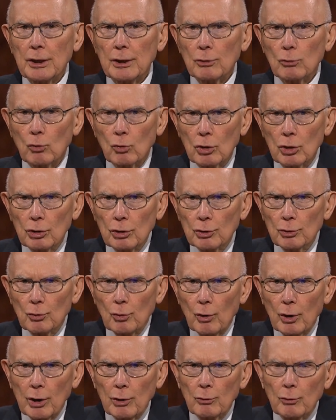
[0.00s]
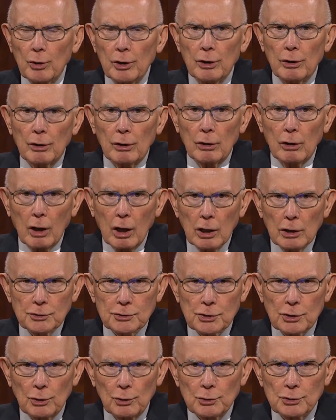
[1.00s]
in a world where we are
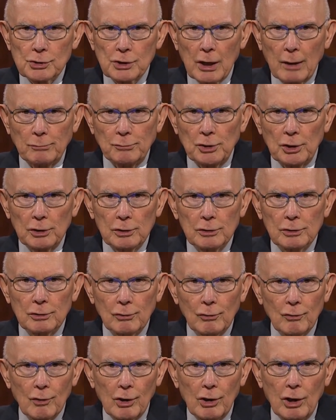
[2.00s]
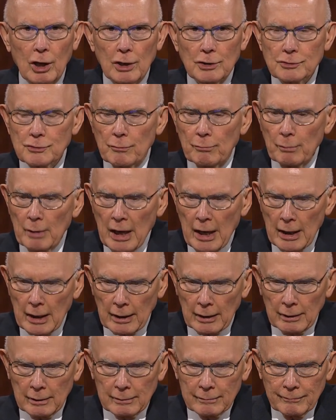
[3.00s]
also subject to the laws of
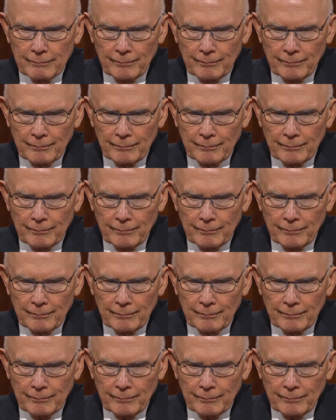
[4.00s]
man?